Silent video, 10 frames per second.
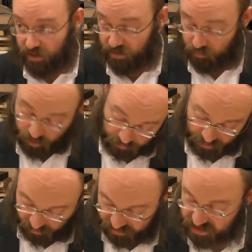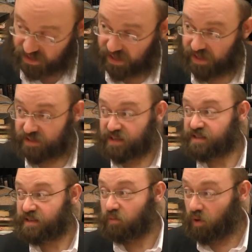the, the Boda Pedagogic at the end is
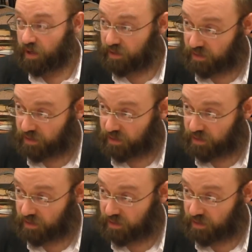asking why.